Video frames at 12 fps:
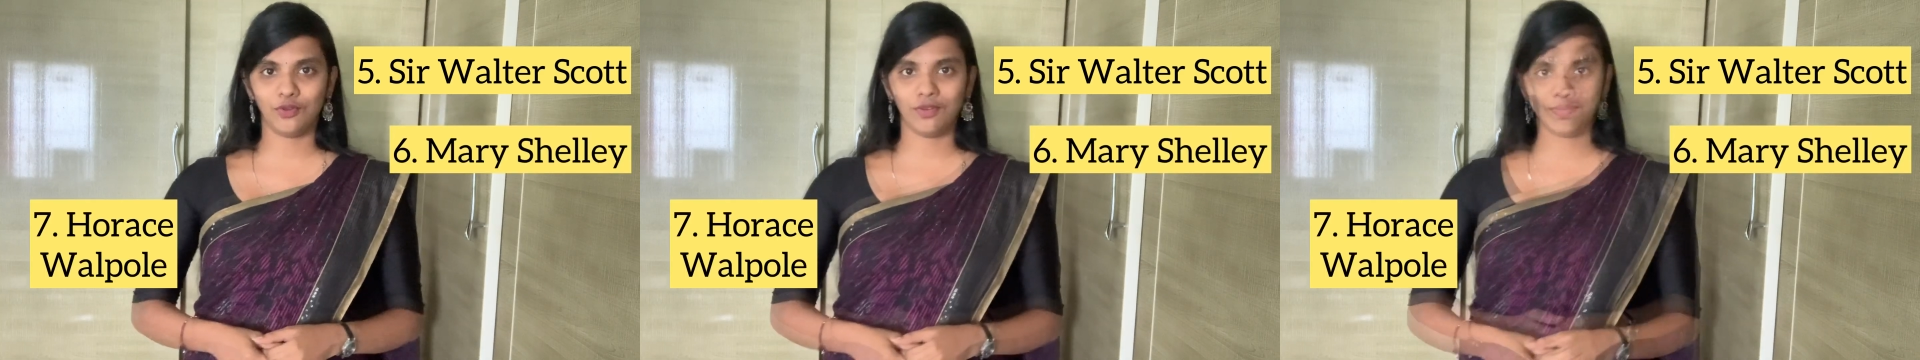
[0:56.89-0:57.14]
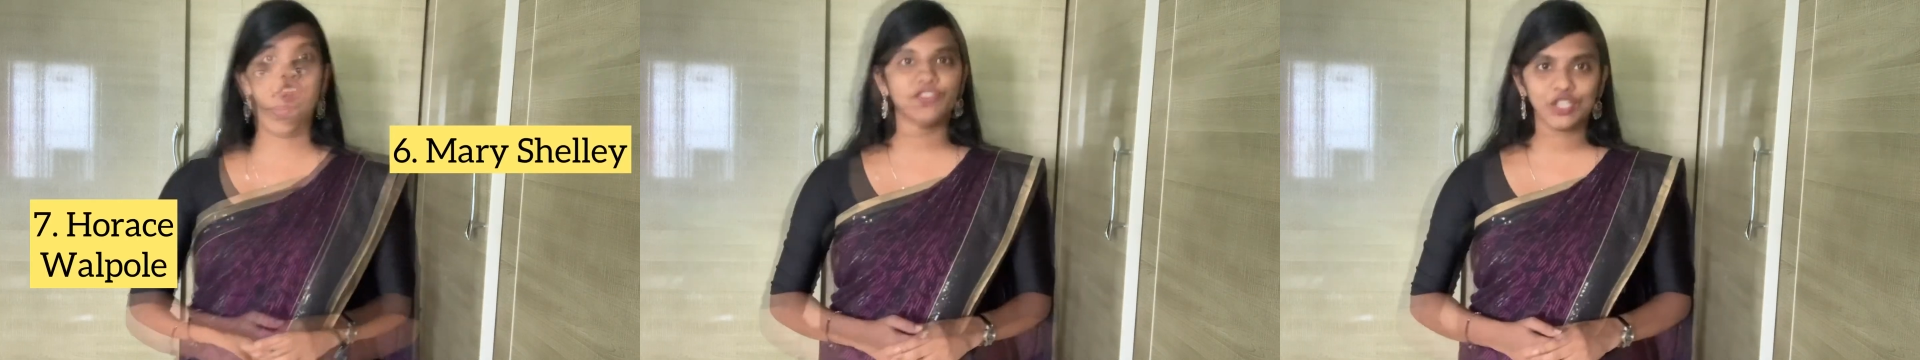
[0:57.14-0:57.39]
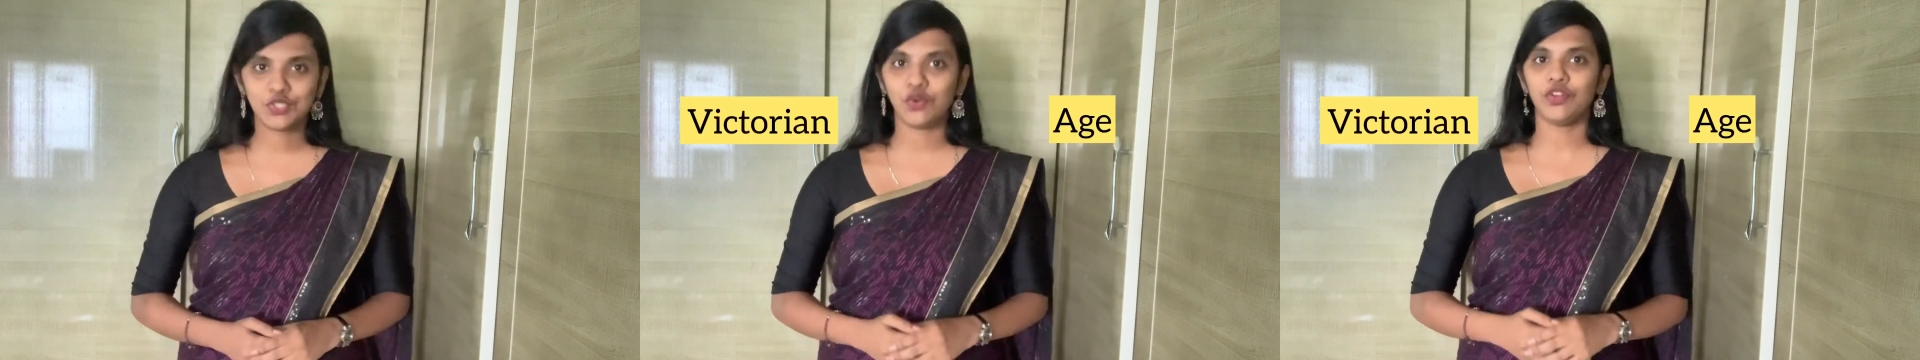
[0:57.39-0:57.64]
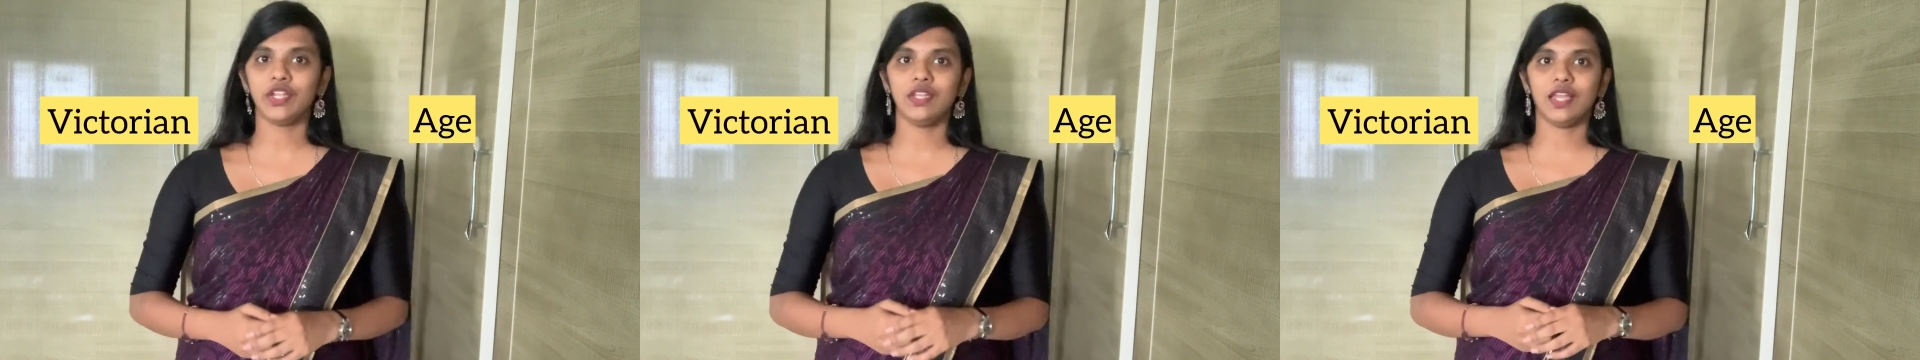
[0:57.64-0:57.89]
In the
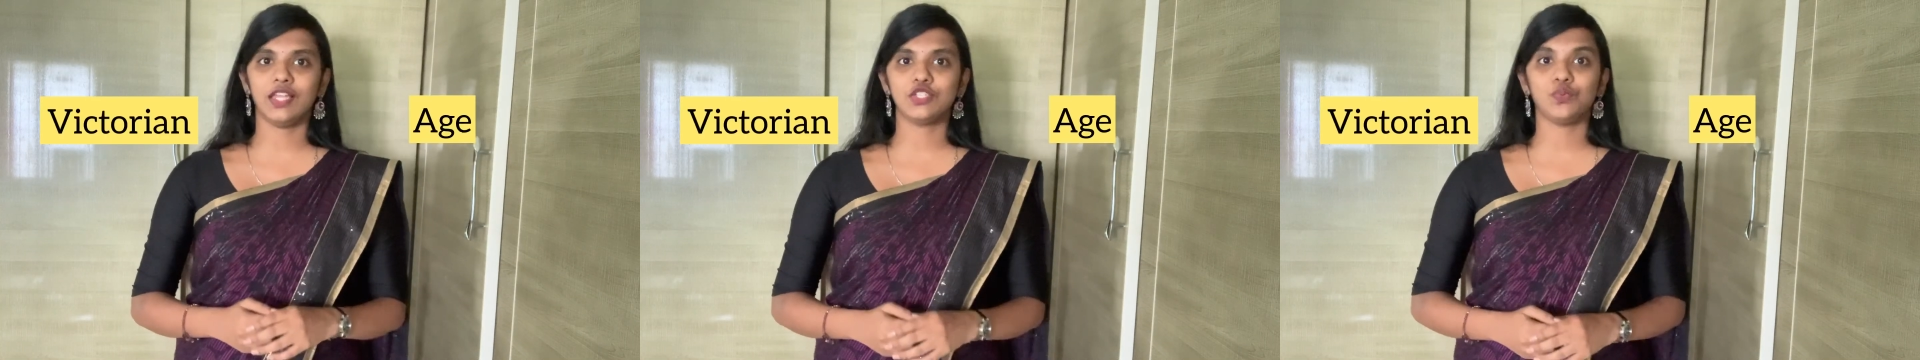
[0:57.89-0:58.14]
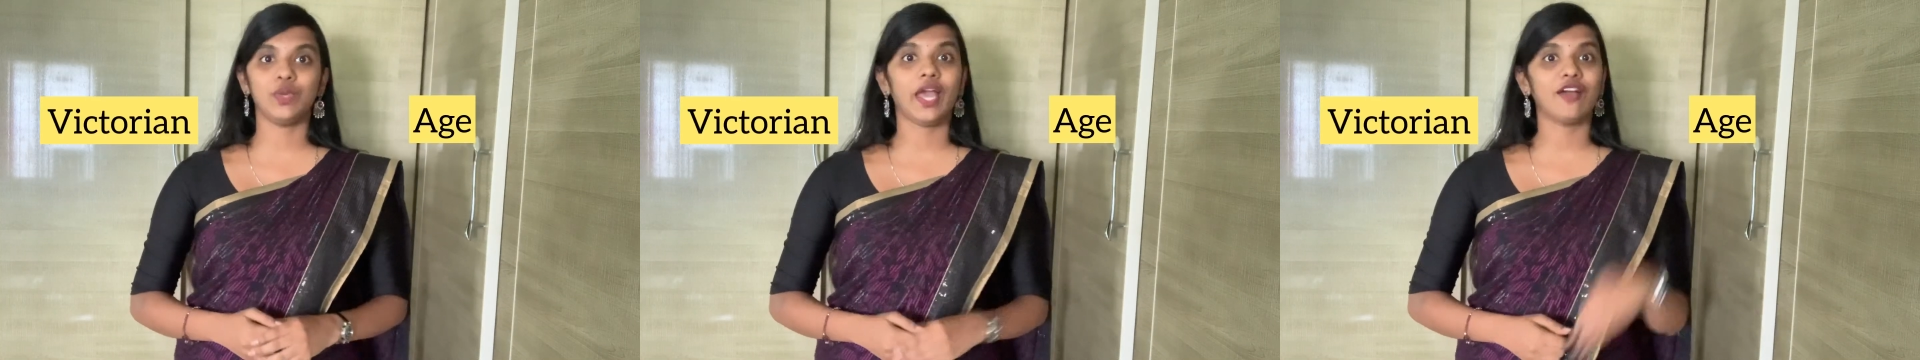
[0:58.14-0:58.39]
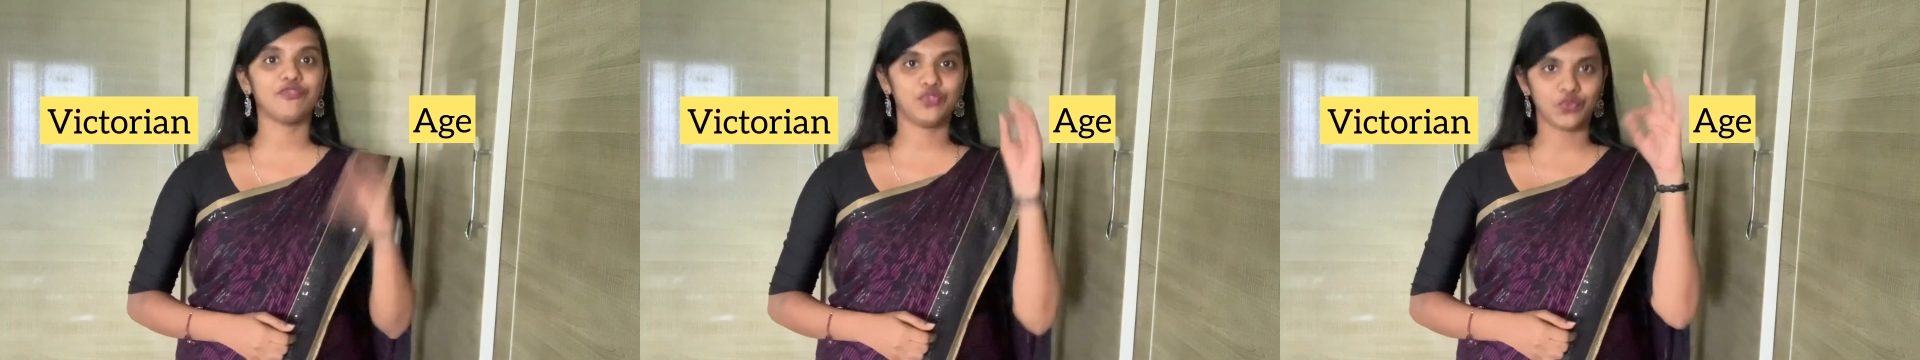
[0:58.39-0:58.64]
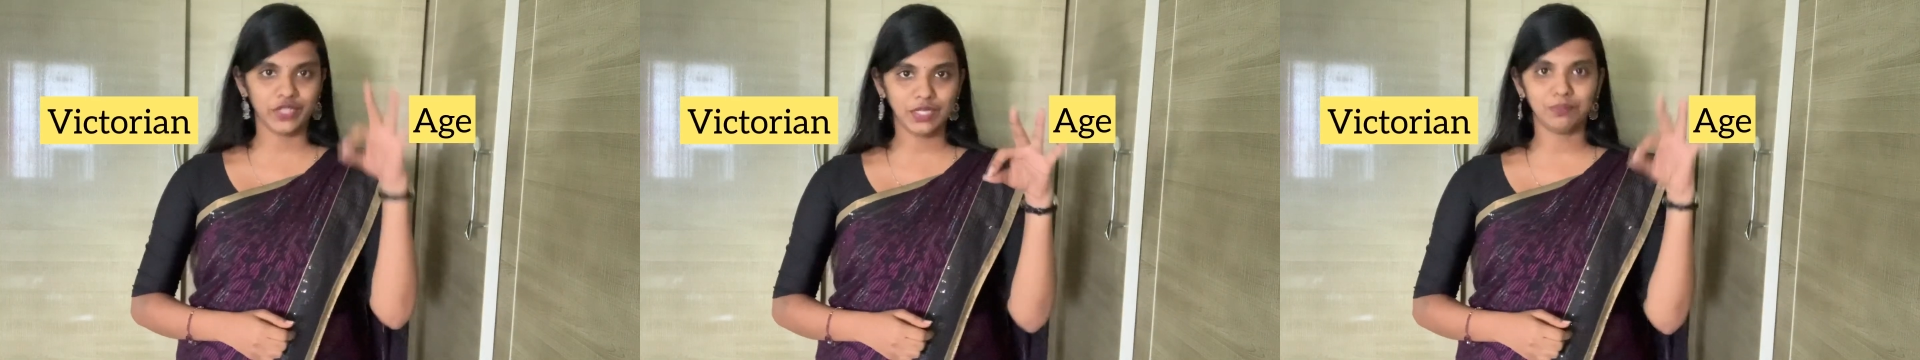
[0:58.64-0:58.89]
Victorian age, we have
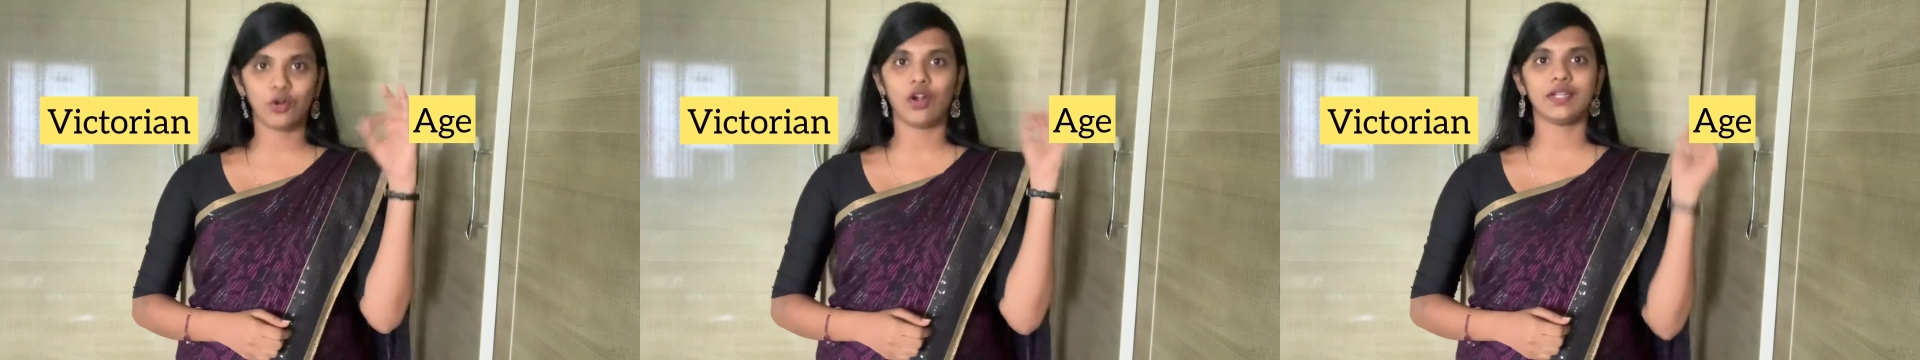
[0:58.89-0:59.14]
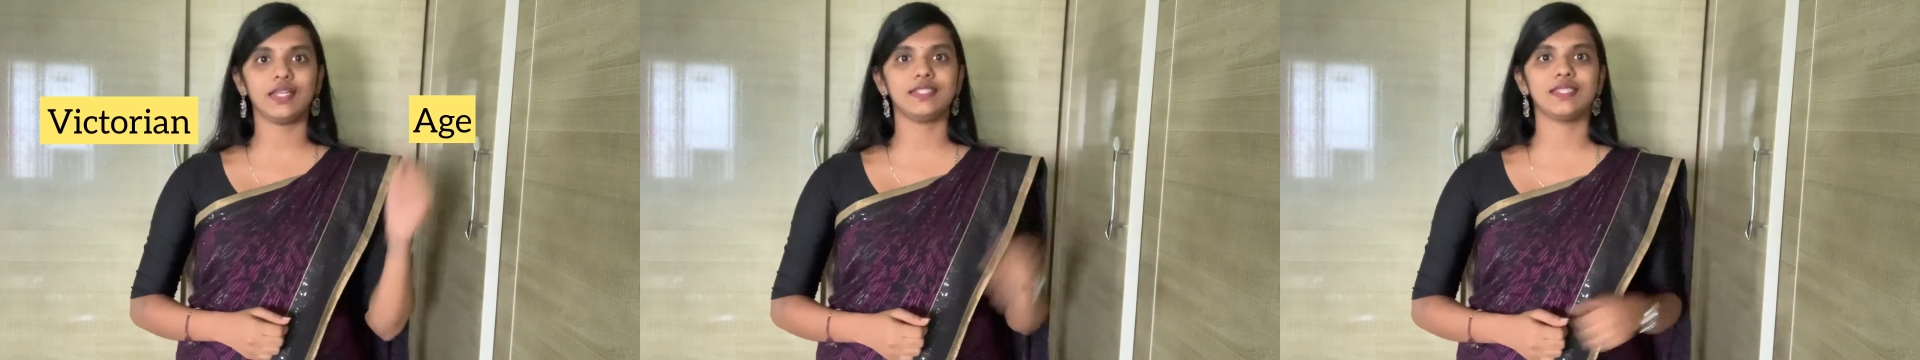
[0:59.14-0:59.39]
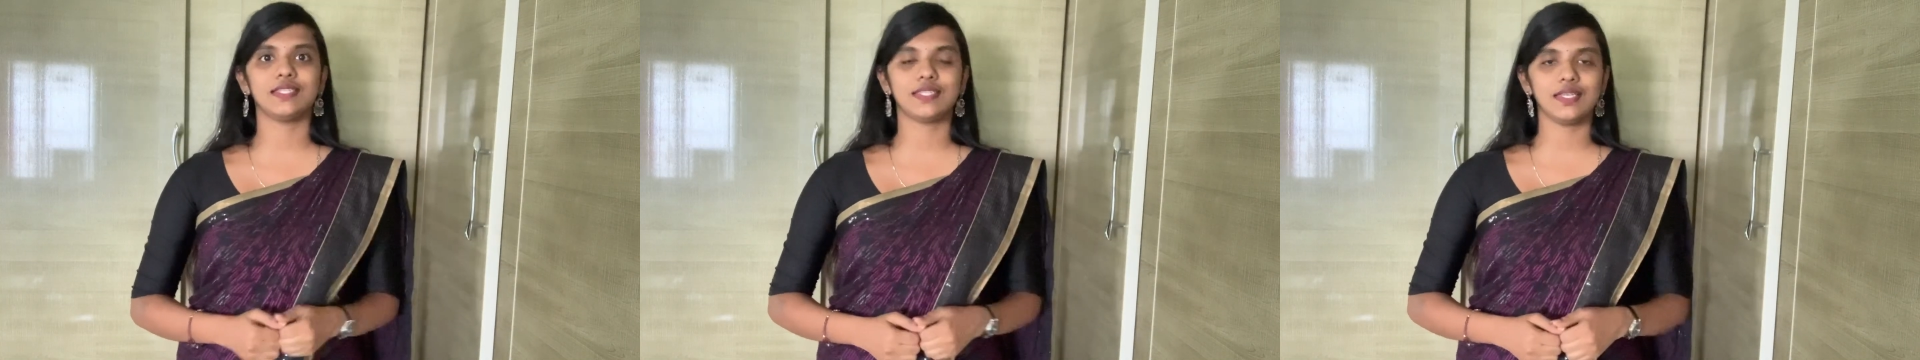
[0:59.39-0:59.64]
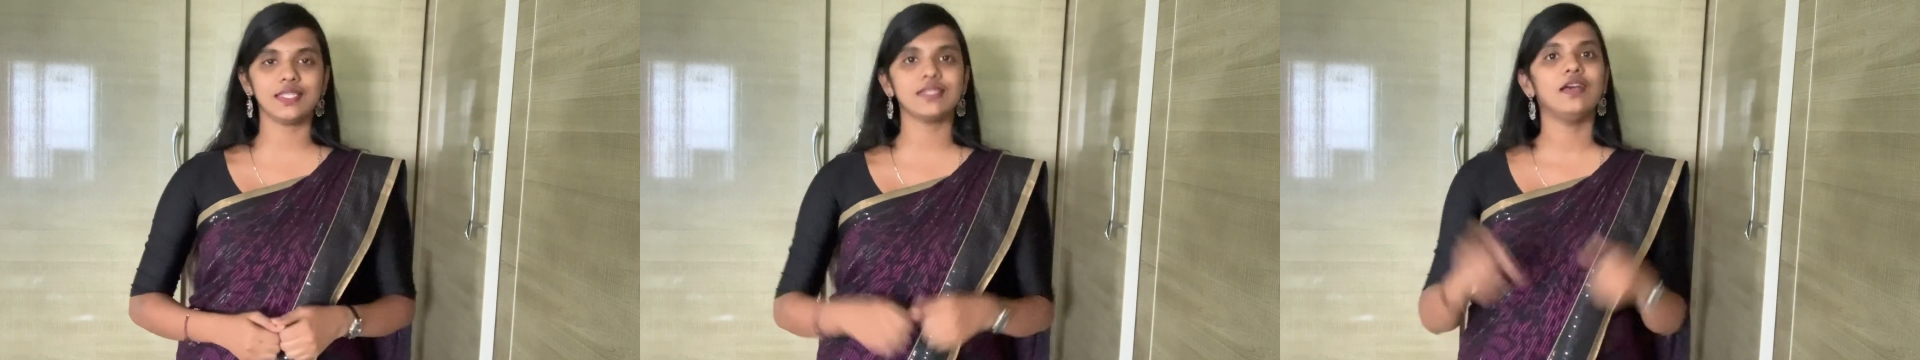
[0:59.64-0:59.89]
three Bronte sisters,